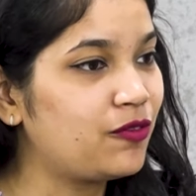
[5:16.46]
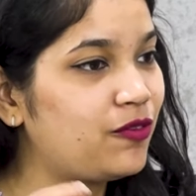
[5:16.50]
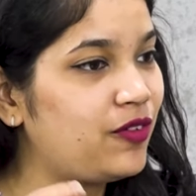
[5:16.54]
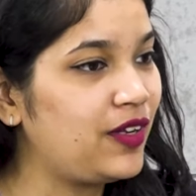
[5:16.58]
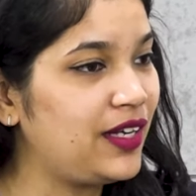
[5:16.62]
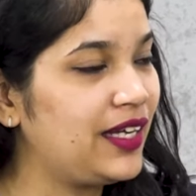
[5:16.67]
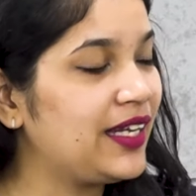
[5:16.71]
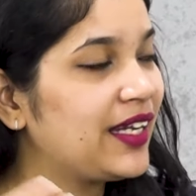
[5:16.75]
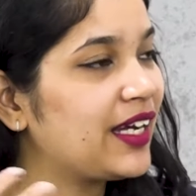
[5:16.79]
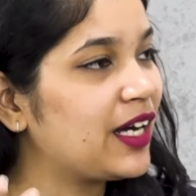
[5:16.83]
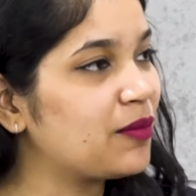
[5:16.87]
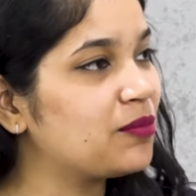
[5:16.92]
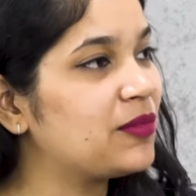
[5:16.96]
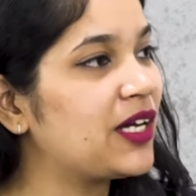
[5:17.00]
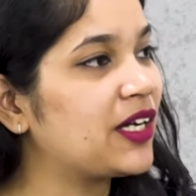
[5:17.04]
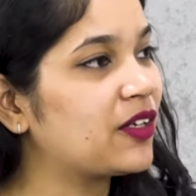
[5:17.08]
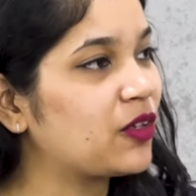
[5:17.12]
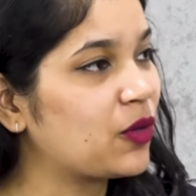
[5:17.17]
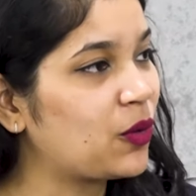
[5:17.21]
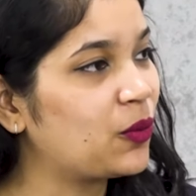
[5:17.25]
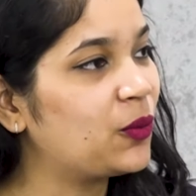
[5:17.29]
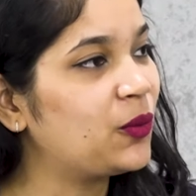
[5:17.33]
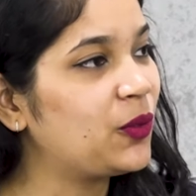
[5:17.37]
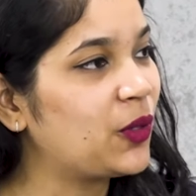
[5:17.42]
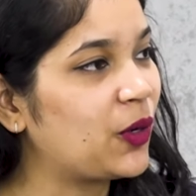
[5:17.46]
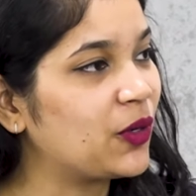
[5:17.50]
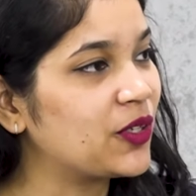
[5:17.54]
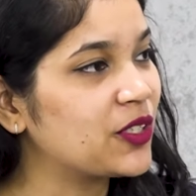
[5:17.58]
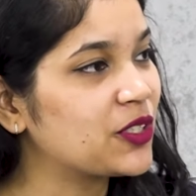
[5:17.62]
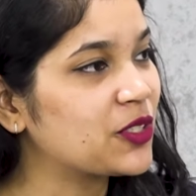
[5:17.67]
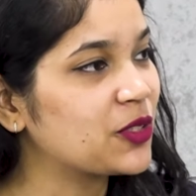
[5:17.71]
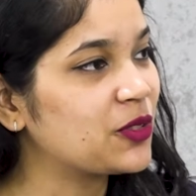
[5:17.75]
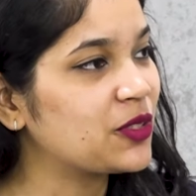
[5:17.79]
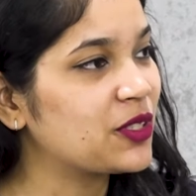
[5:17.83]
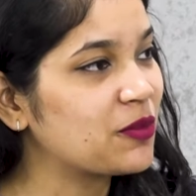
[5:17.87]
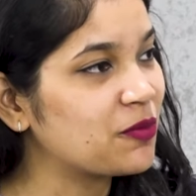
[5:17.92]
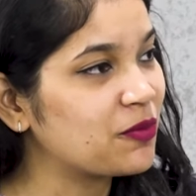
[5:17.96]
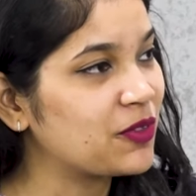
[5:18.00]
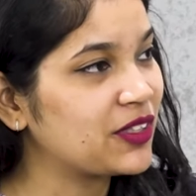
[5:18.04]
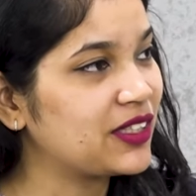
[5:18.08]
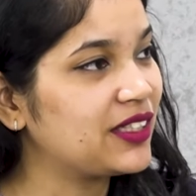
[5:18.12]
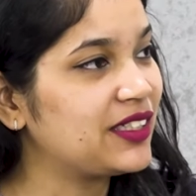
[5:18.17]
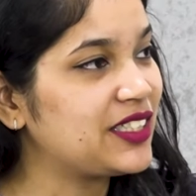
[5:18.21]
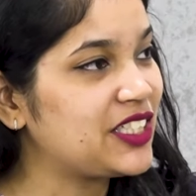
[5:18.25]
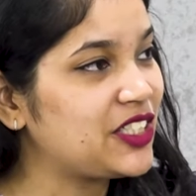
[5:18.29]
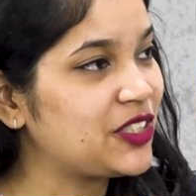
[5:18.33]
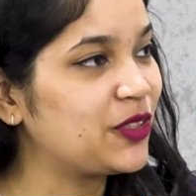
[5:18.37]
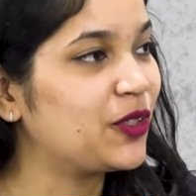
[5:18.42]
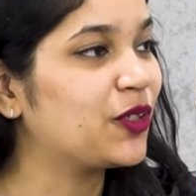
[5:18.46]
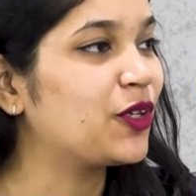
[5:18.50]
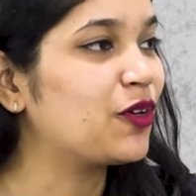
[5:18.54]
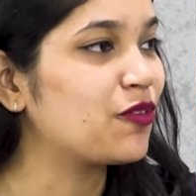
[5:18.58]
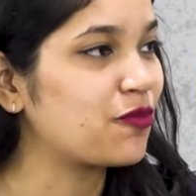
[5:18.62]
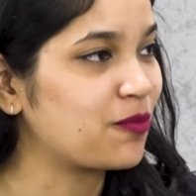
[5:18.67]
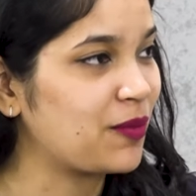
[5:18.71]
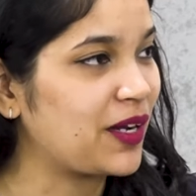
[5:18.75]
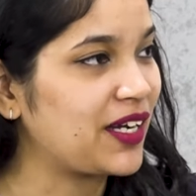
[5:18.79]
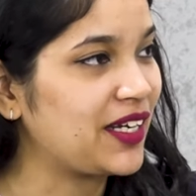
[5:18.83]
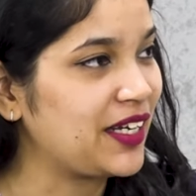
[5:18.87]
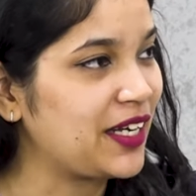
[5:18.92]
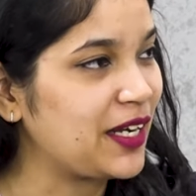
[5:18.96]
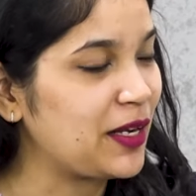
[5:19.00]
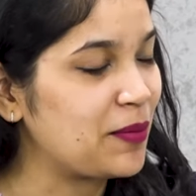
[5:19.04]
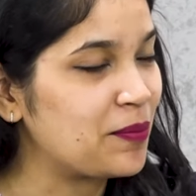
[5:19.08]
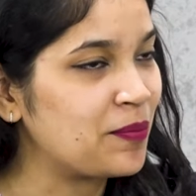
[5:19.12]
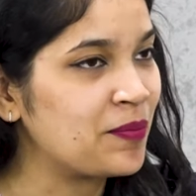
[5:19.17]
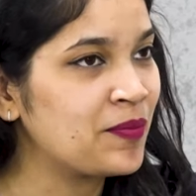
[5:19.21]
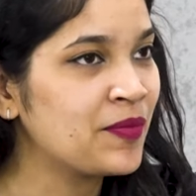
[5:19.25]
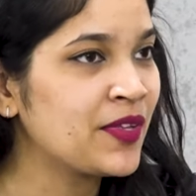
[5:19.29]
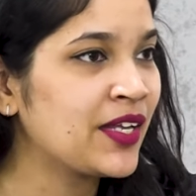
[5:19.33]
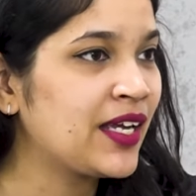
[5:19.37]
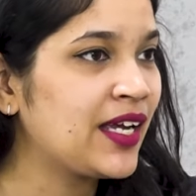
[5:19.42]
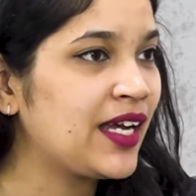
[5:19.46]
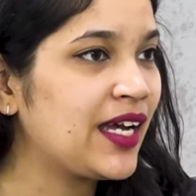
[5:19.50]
filling up that whole auditorium with the cheer of my name.